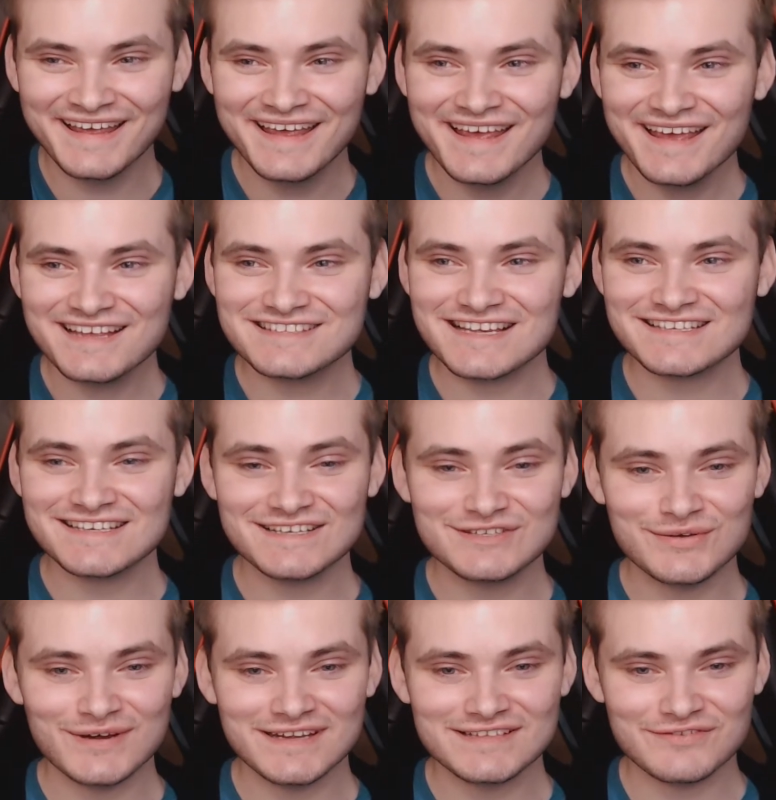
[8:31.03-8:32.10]
It's actually
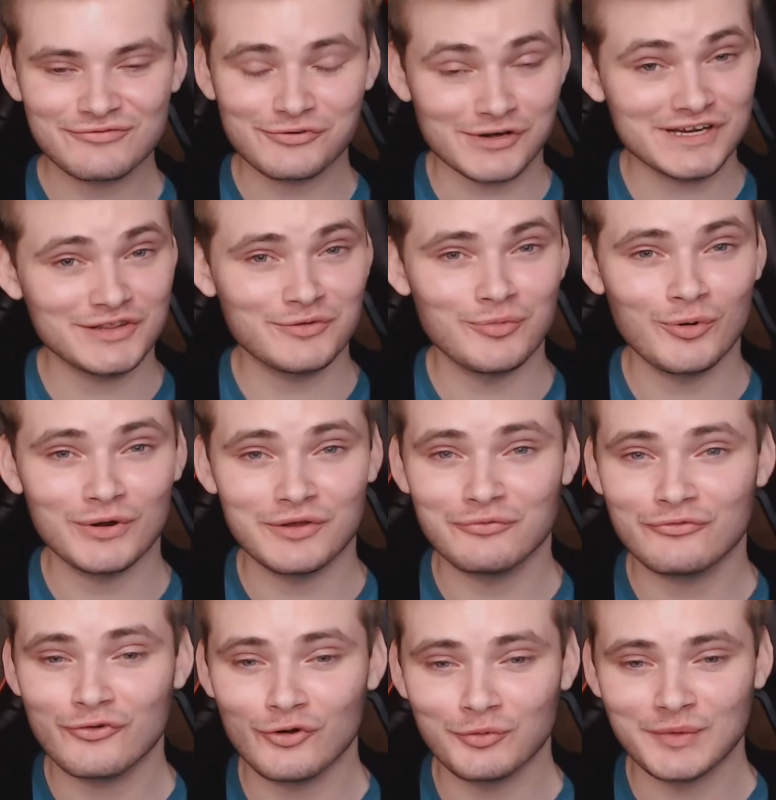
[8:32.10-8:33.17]
20 to 3 in the morning
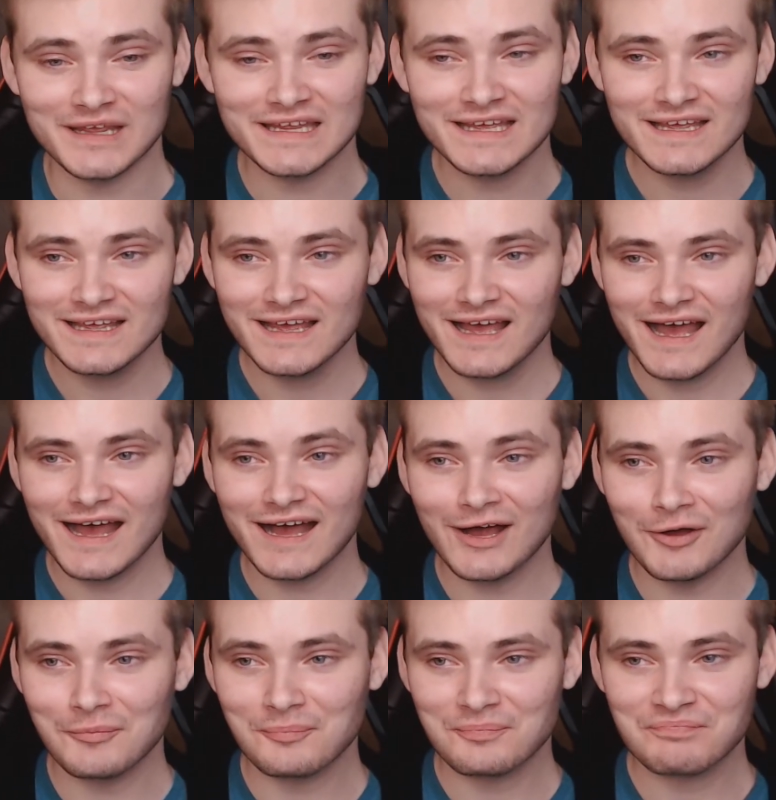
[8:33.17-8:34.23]
for me.
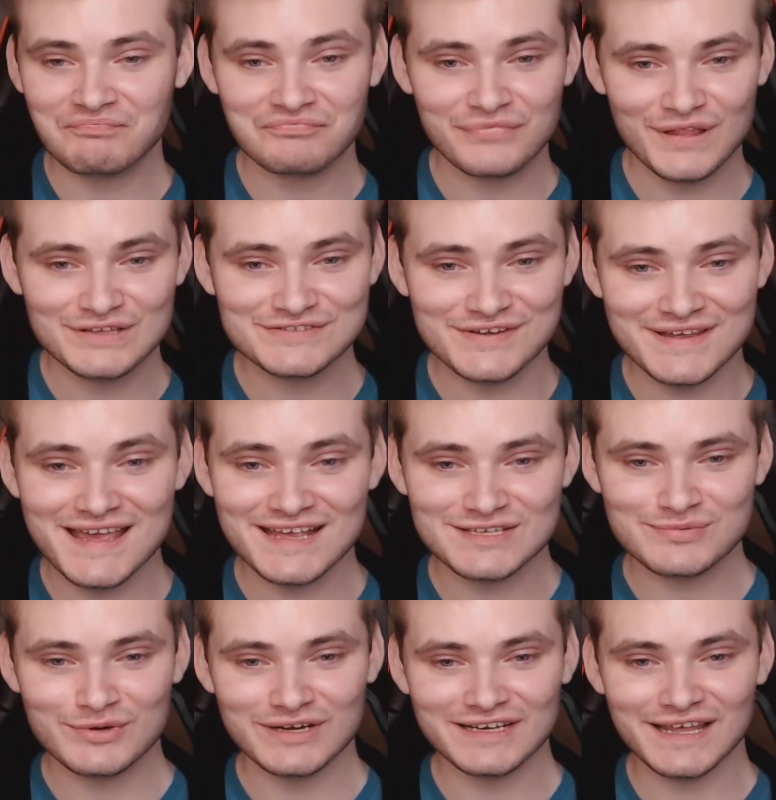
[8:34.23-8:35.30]
So yeah, it's
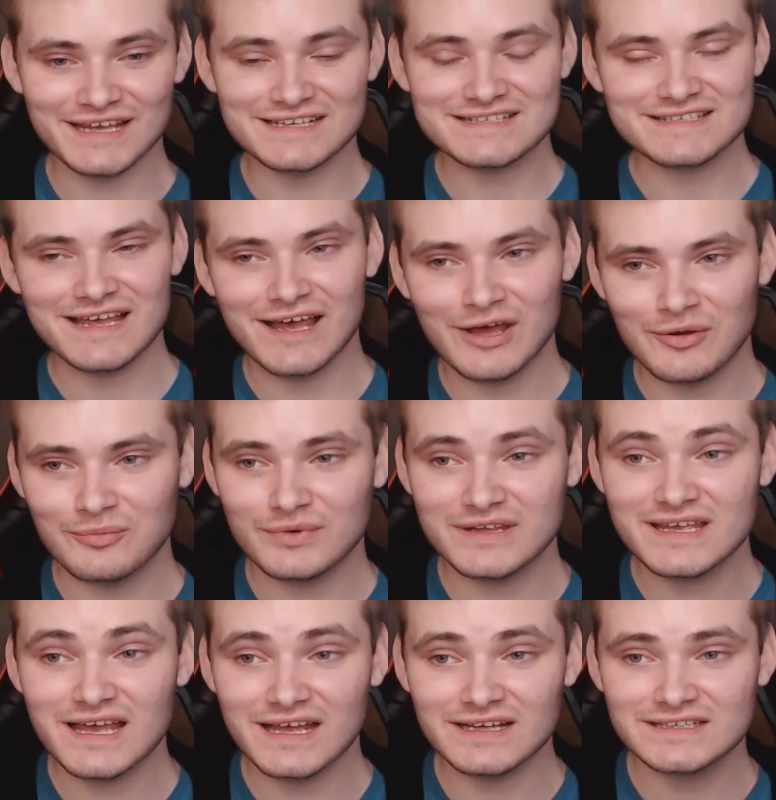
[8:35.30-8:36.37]
pretty late. But
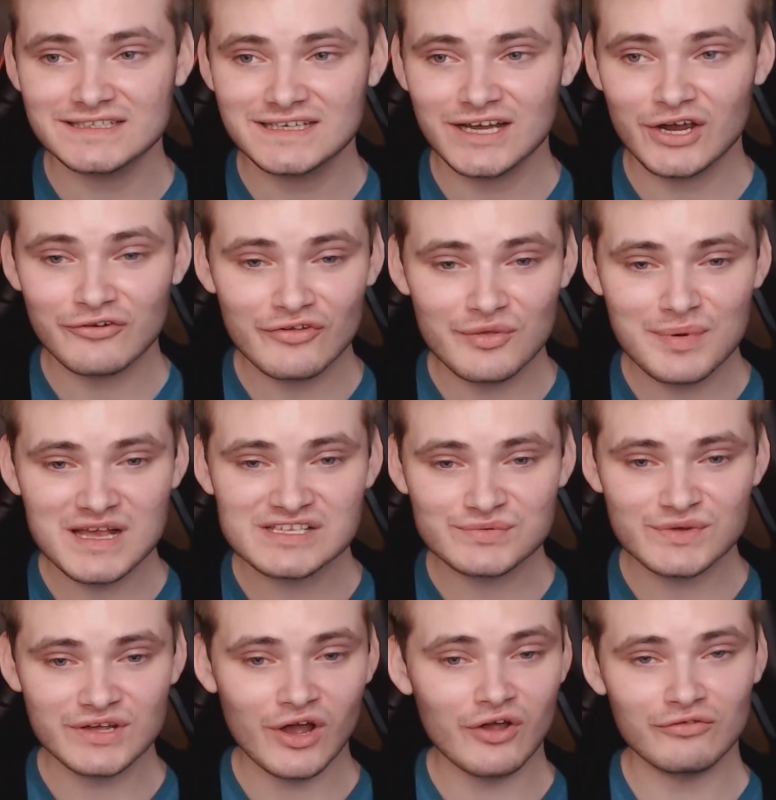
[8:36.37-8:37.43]
yeah, over the past
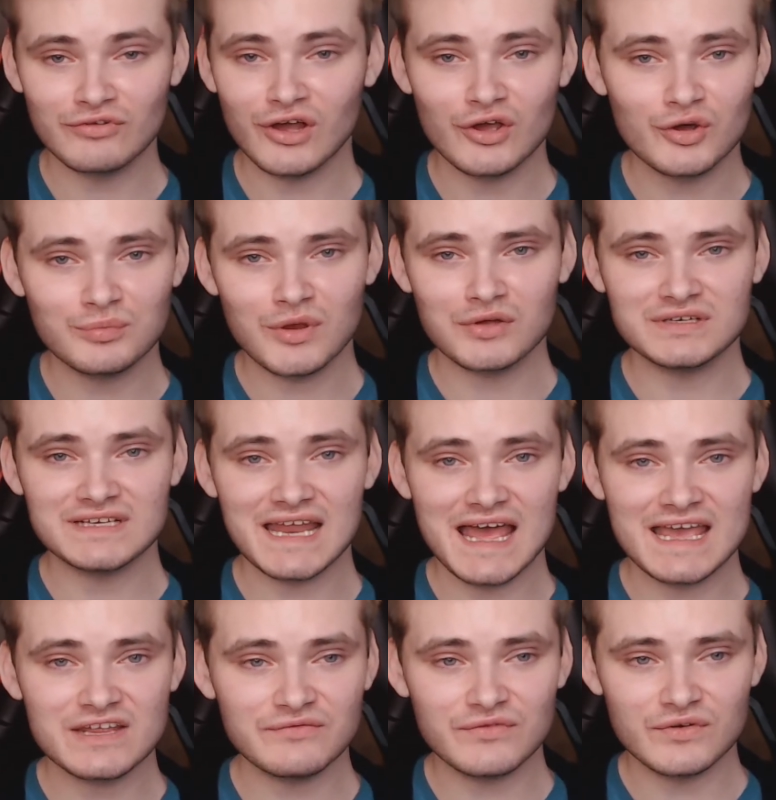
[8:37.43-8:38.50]
week I've like uploaded
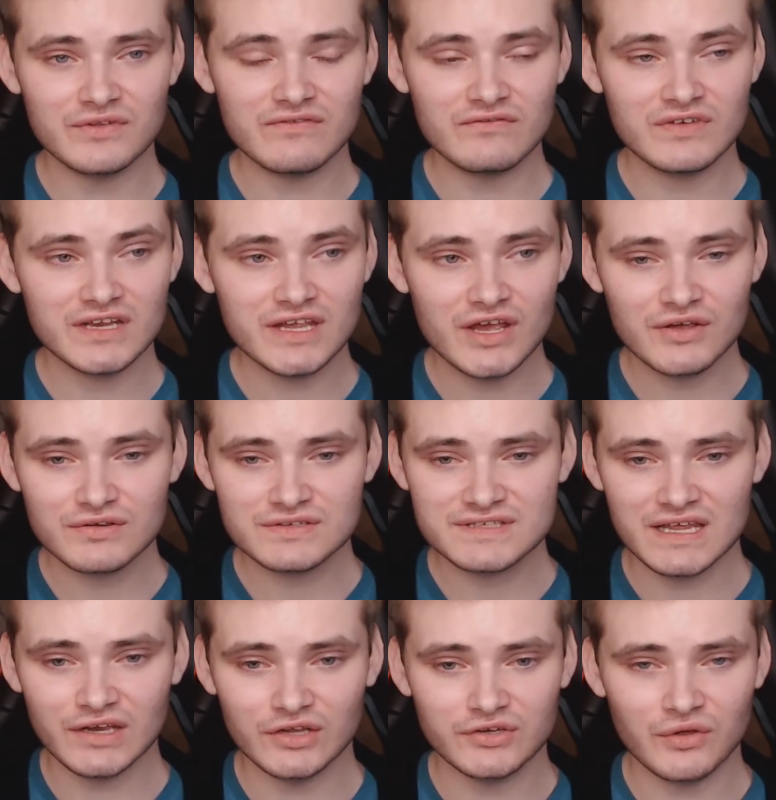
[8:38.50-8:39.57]
8 videos,
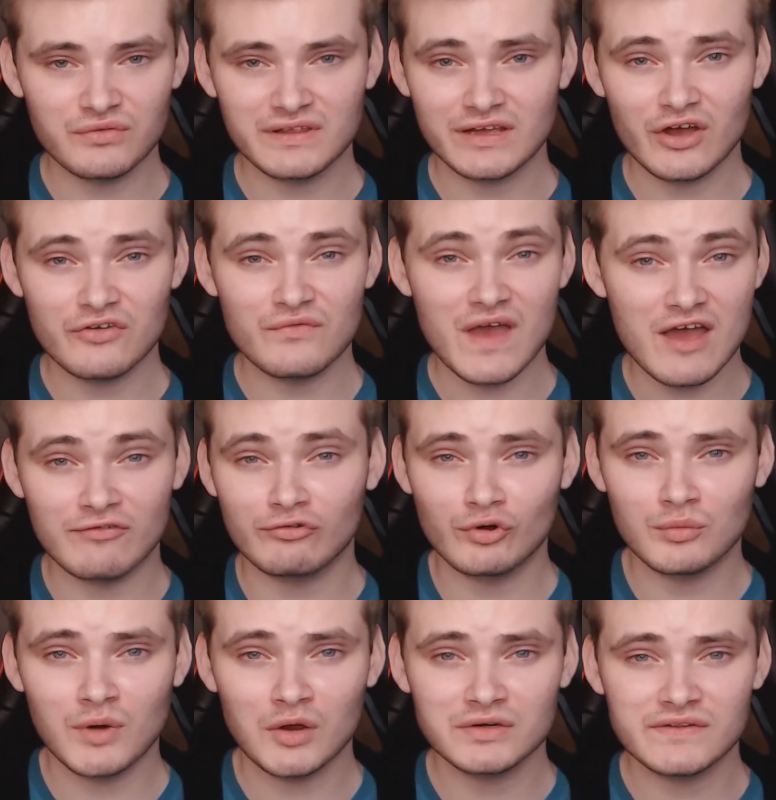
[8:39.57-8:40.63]
and I don't think I've ever
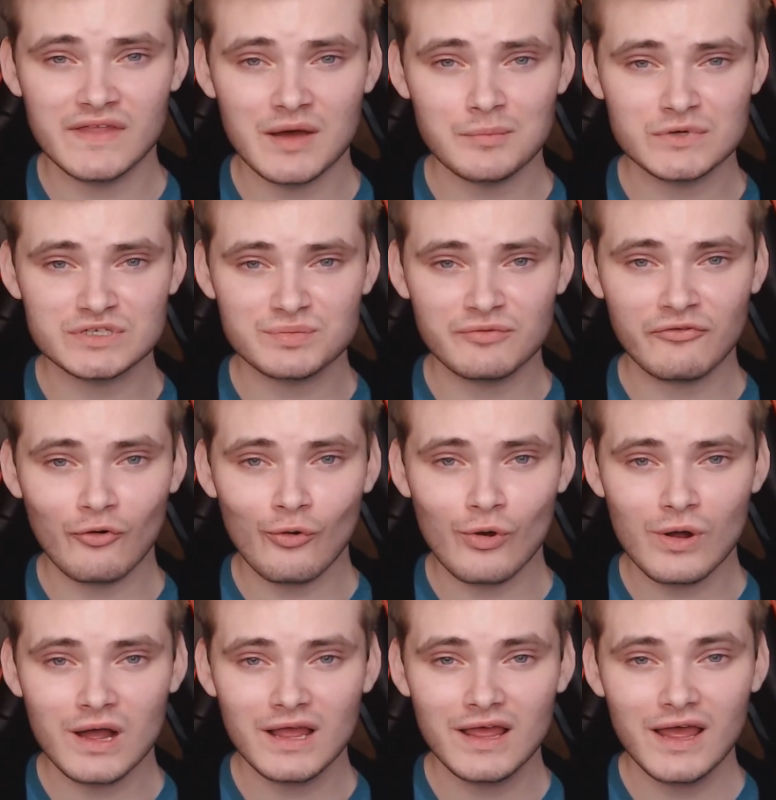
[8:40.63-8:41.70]
uploaded that much before.